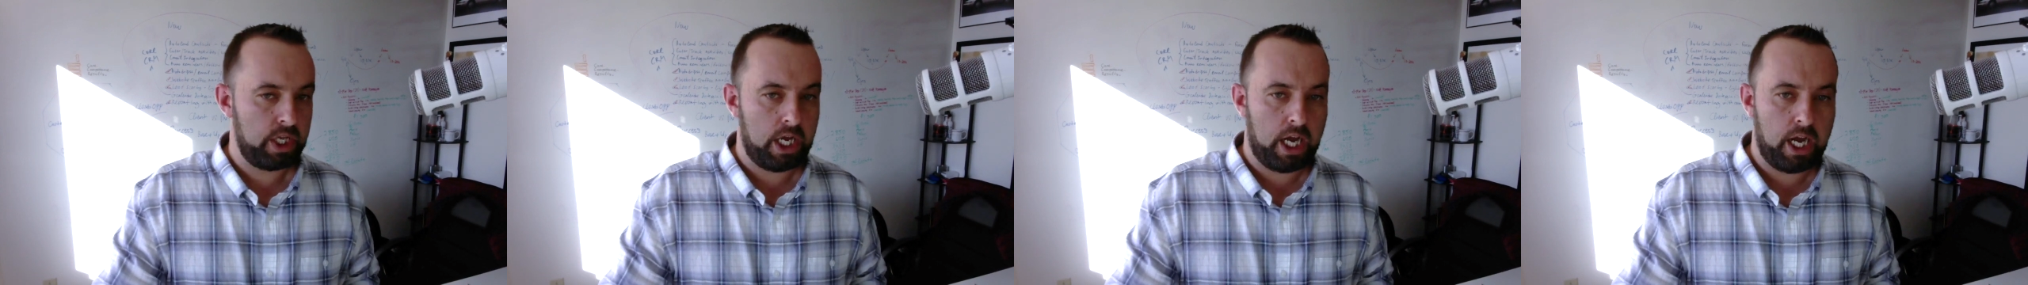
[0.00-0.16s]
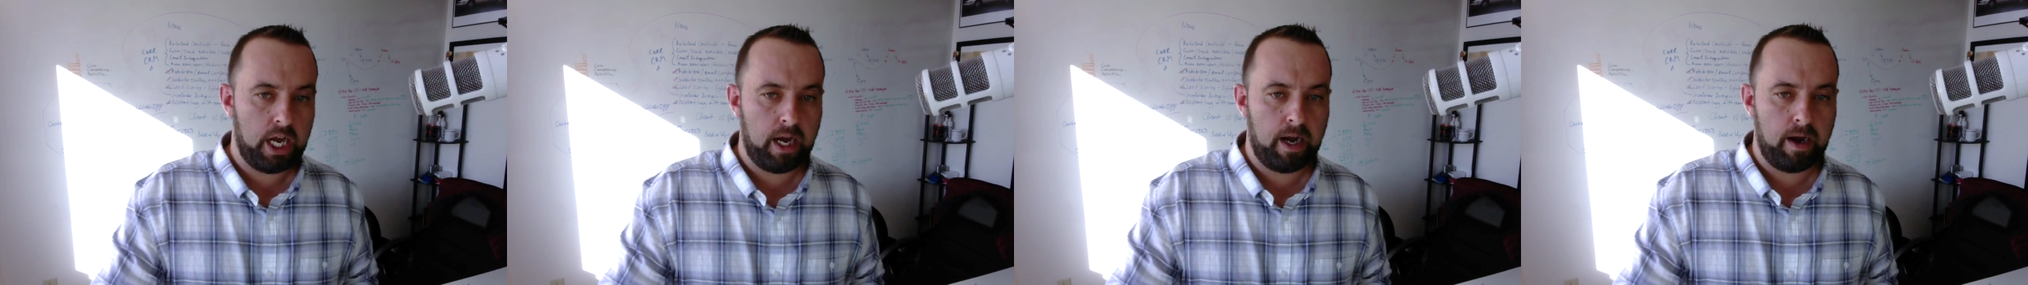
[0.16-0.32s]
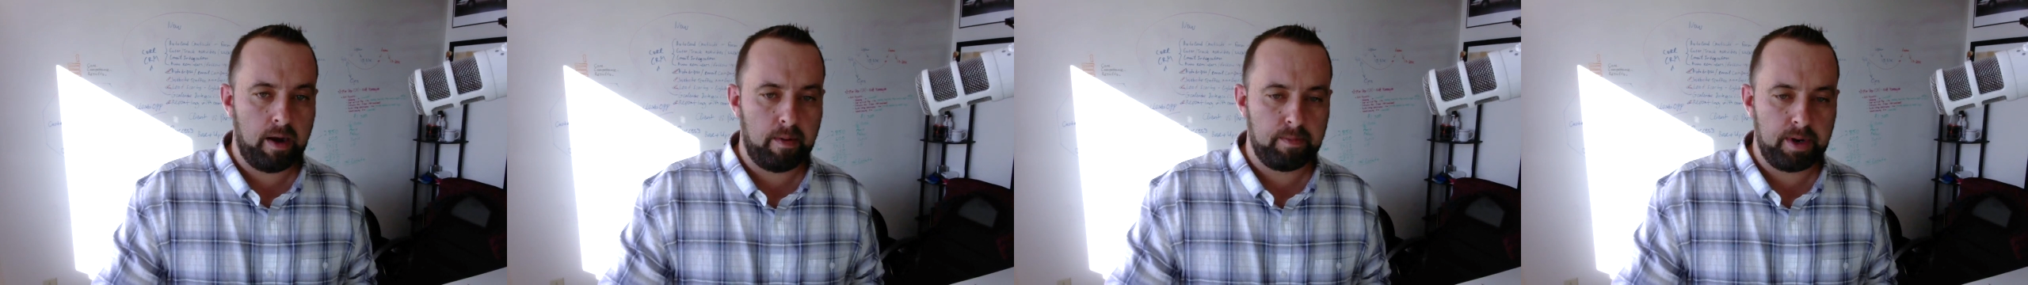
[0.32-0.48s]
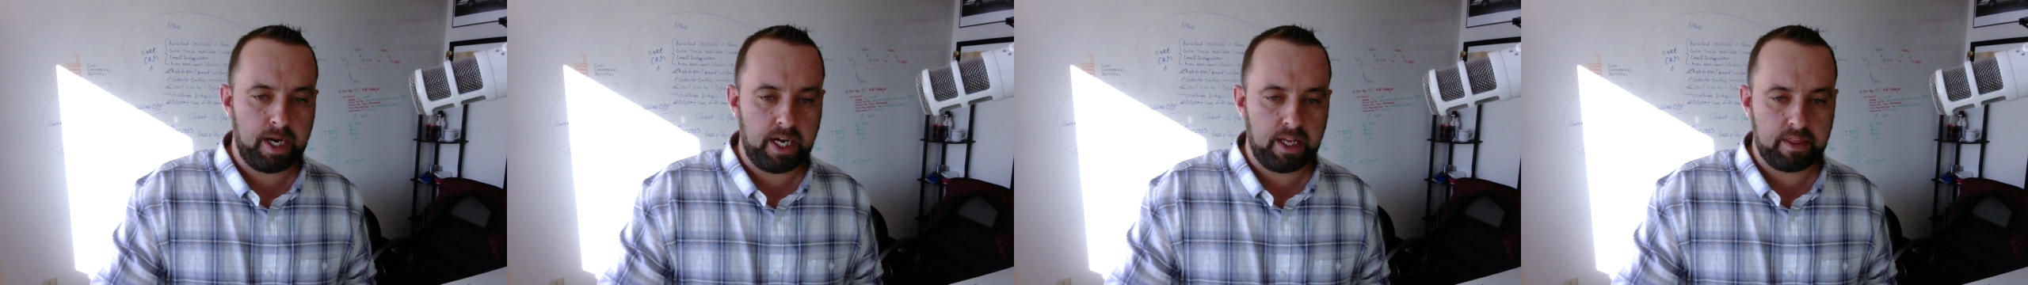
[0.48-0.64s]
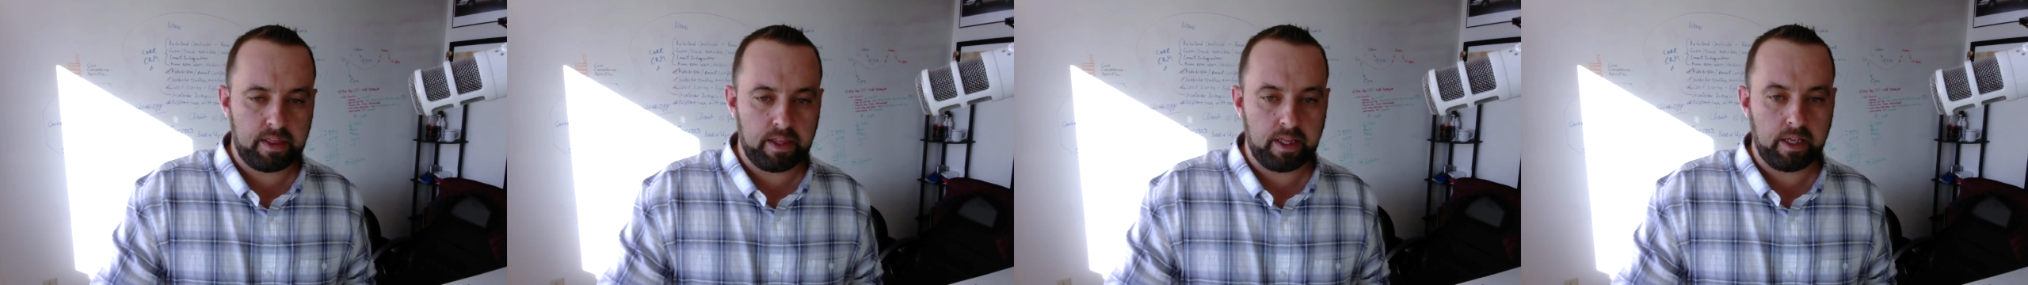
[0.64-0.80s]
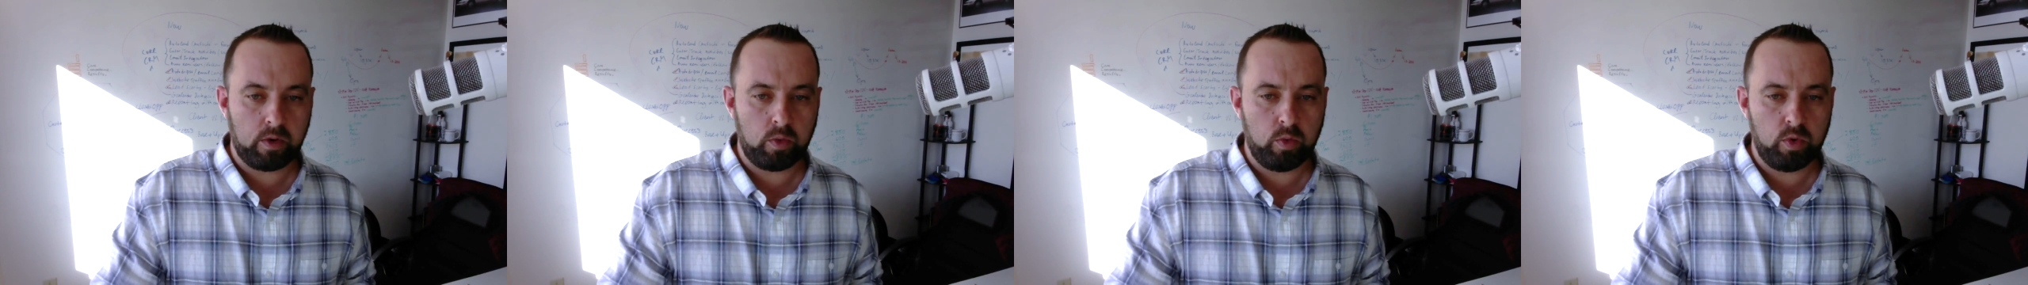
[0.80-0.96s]
Um, I
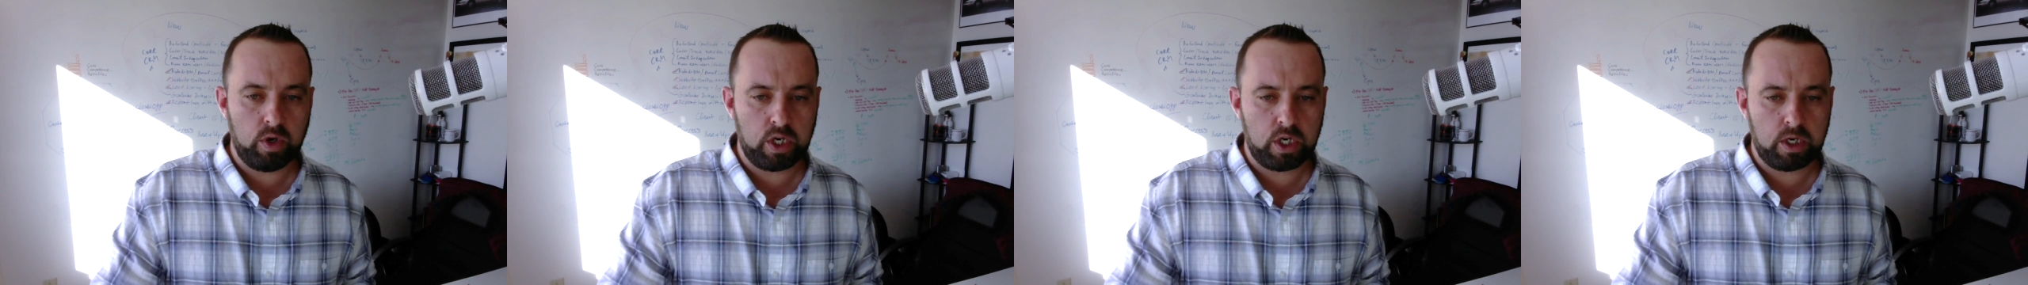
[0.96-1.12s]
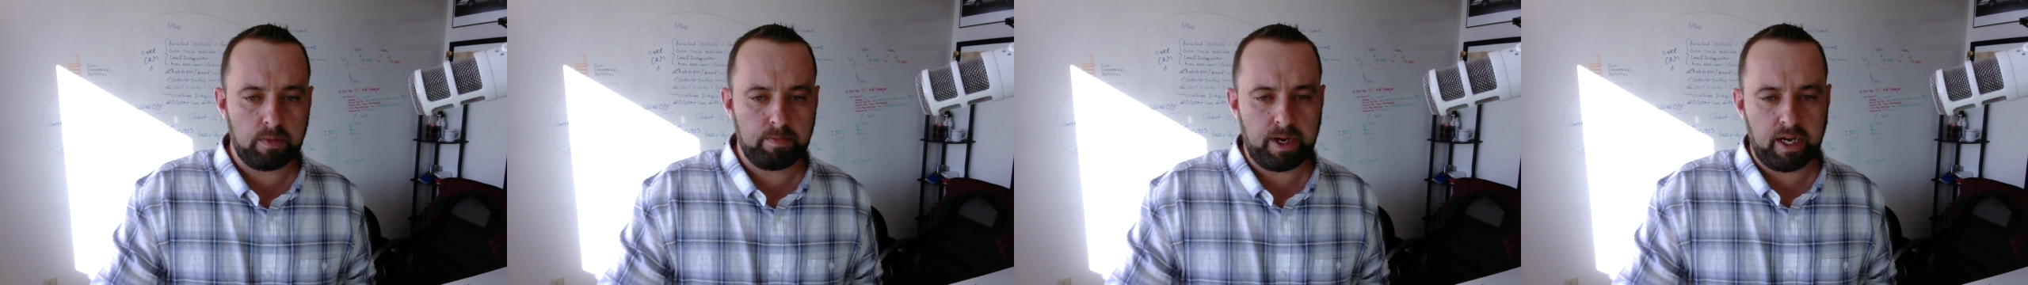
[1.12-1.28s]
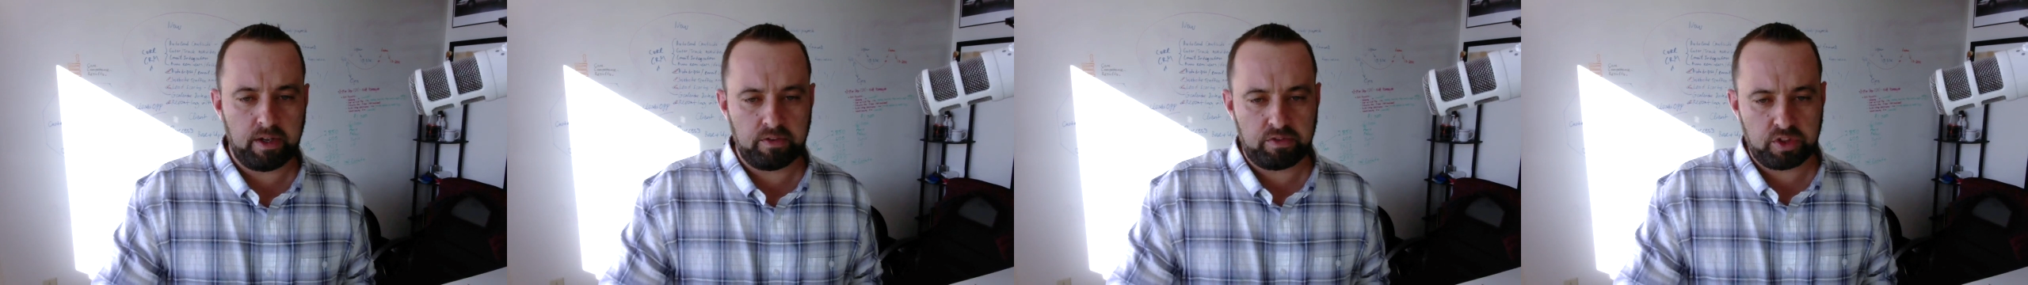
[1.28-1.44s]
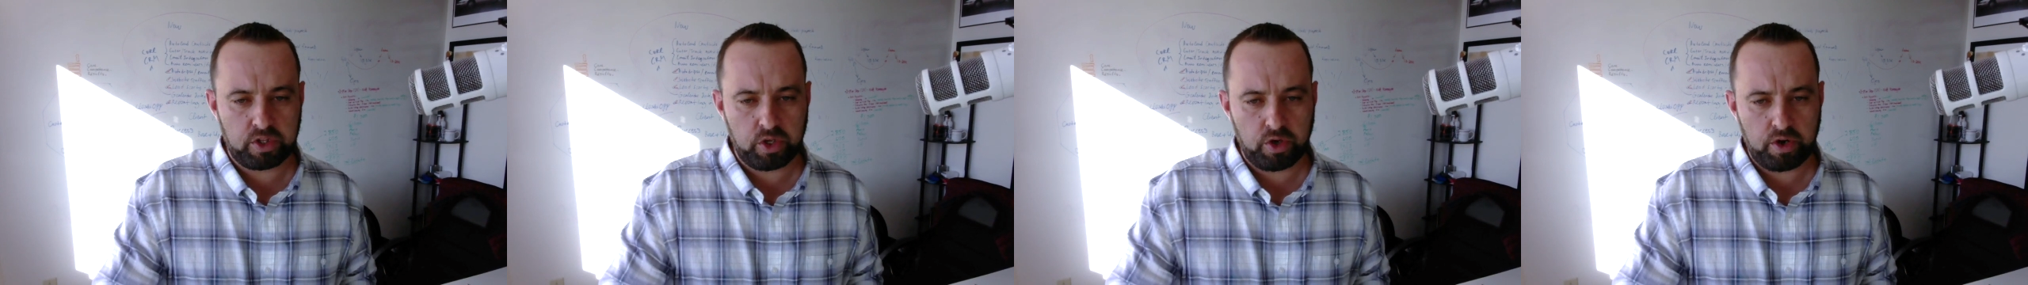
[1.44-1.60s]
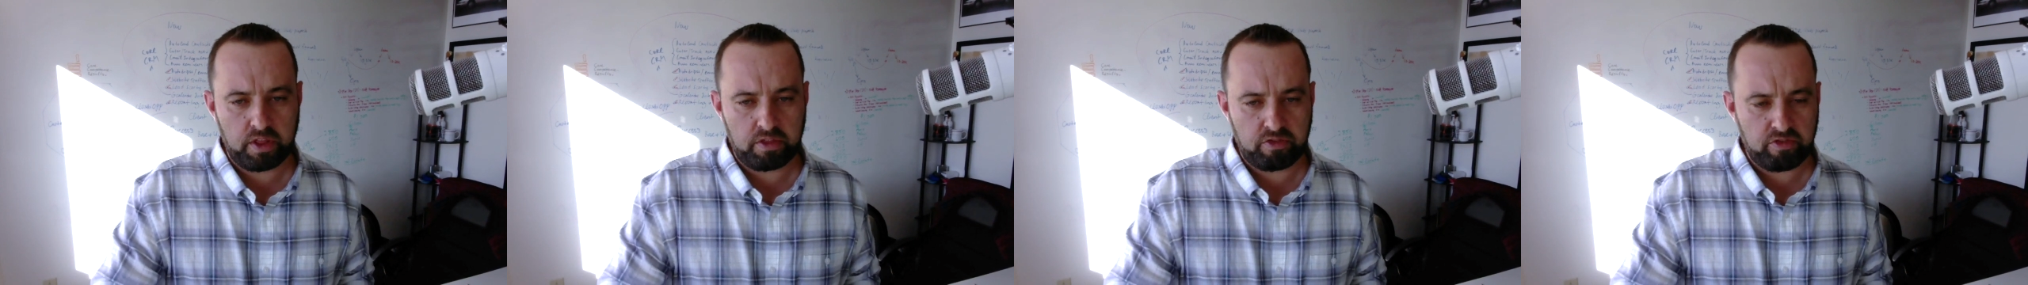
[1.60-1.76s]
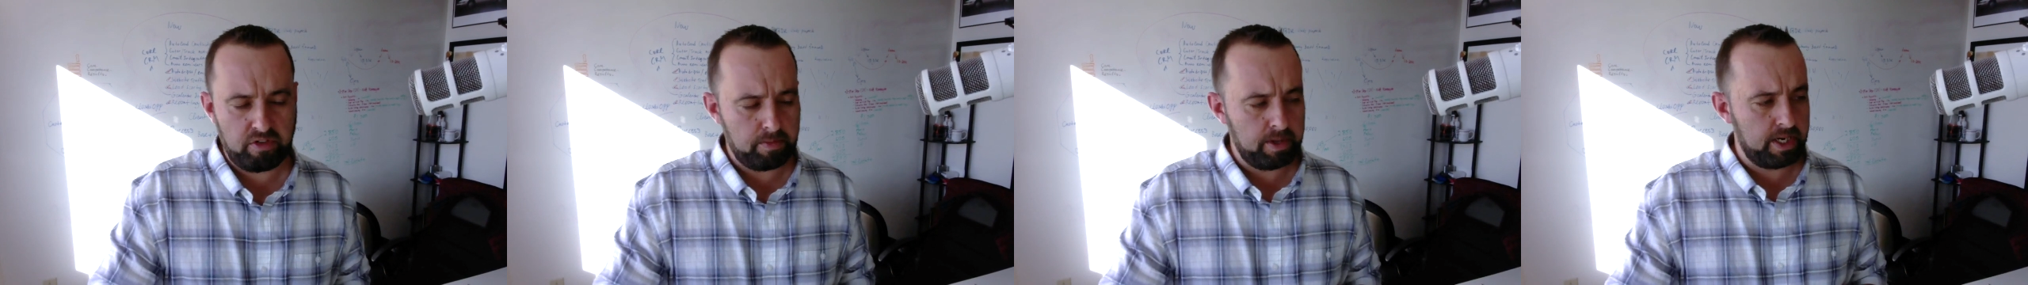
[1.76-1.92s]
think we're about
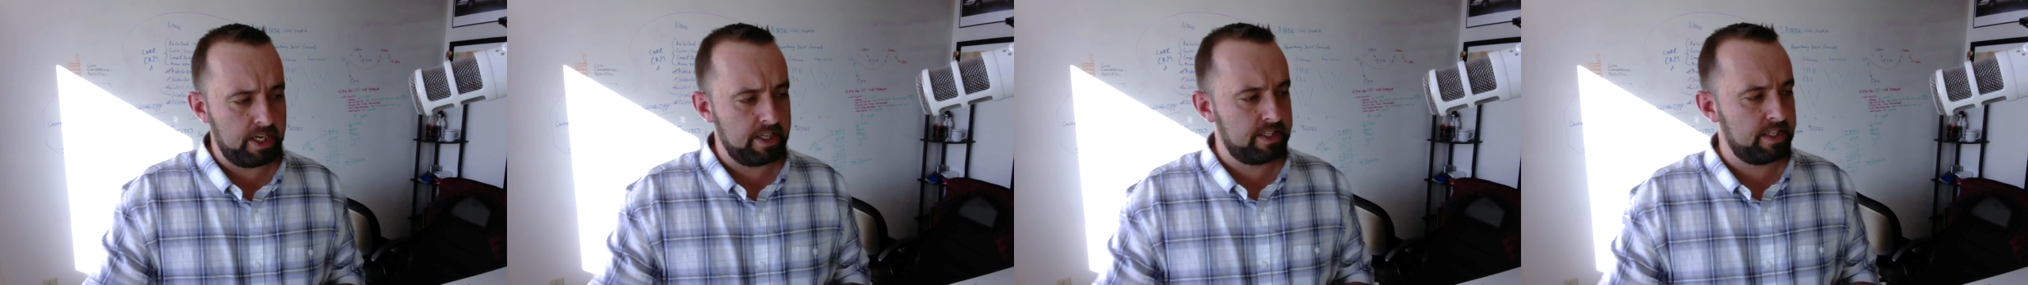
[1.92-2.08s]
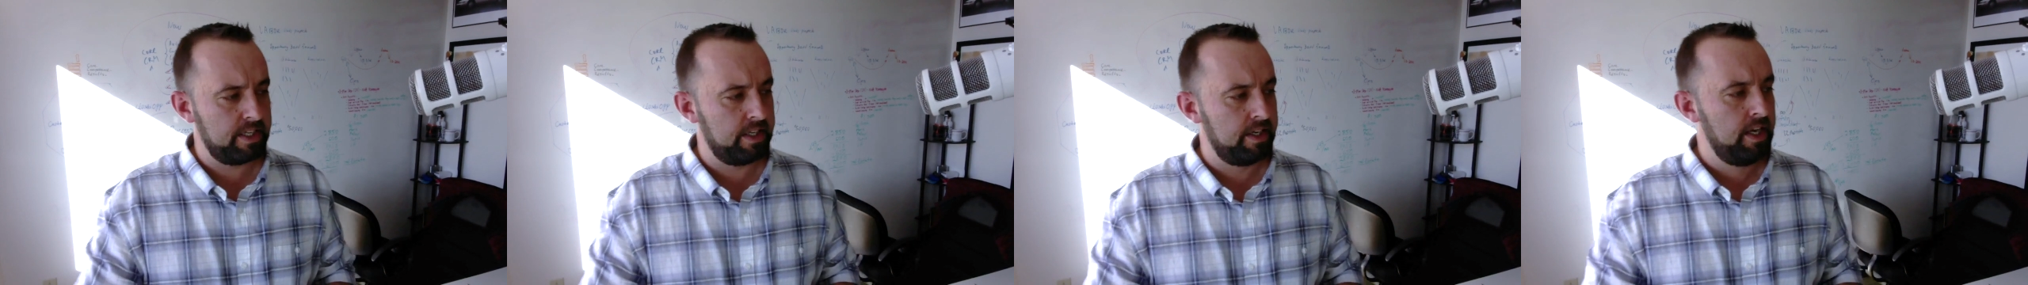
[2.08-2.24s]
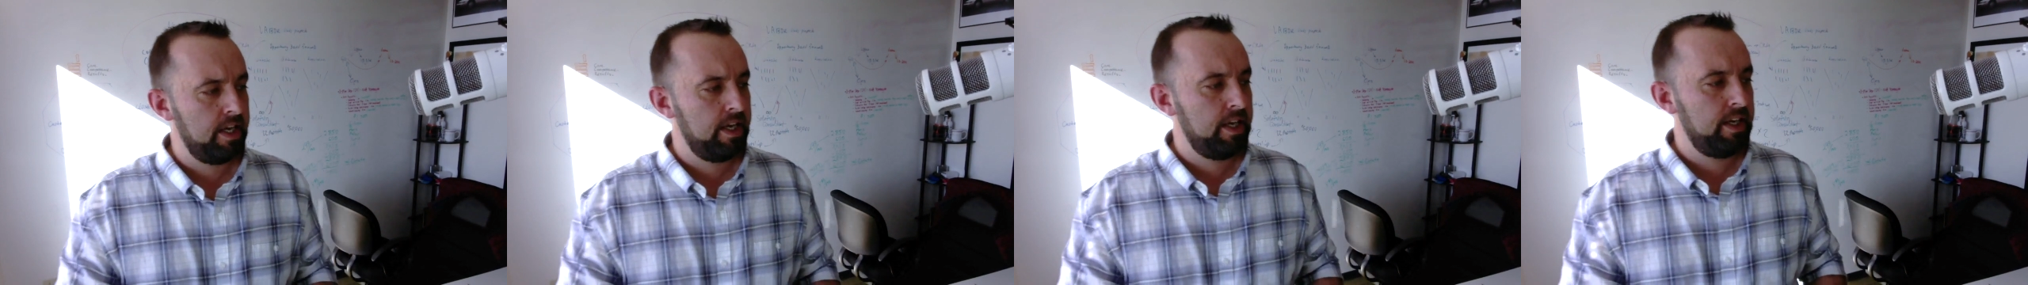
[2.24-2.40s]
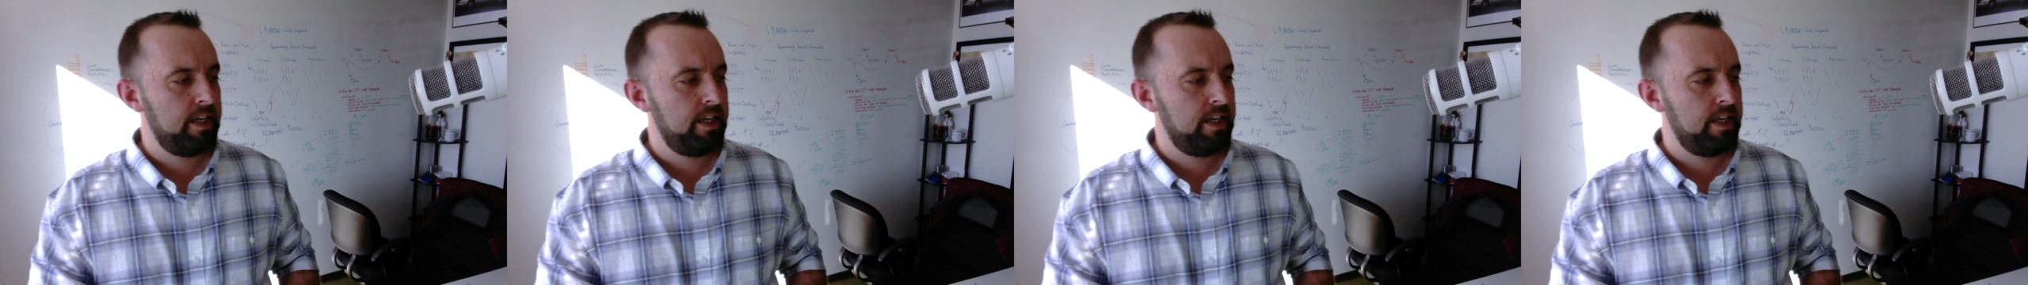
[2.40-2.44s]
33 minutes in.